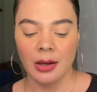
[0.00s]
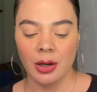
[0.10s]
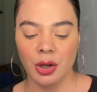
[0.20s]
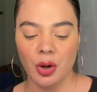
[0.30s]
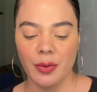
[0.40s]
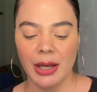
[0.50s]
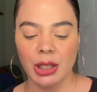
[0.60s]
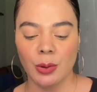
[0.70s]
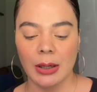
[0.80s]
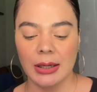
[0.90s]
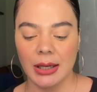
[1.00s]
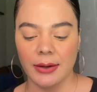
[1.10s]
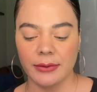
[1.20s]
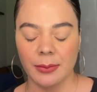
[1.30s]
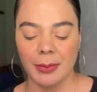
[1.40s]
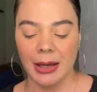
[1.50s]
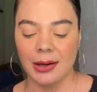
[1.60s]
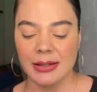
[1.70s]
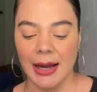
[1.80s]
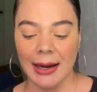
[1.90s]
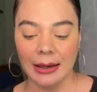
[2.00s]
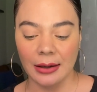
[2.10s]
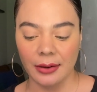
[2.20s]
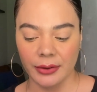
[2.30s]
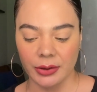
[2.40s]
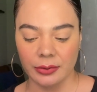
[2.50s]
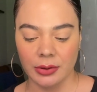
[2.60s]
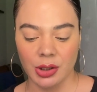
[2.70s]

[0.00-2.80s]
Know that you are loved because I love you.